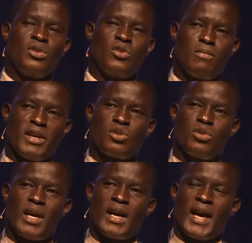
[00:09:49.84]
to make
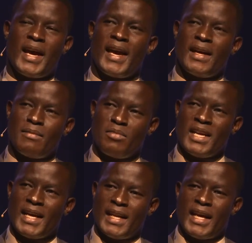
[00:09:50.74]
sure I bring an